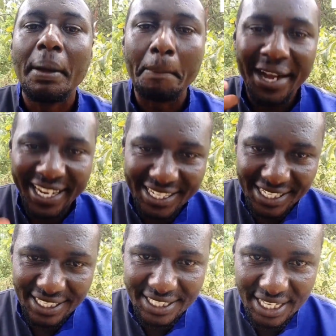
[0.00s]

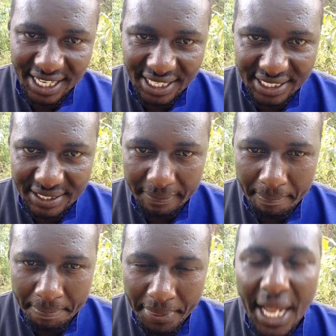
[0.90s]
marketing skills.
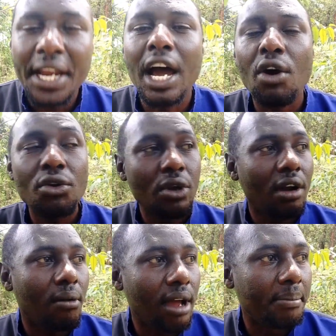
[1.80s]
And how do you
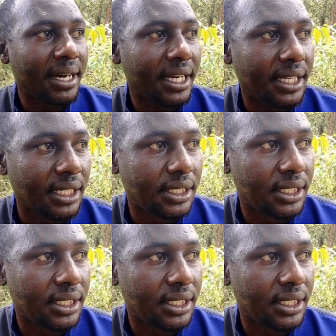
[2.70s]
acquire marketing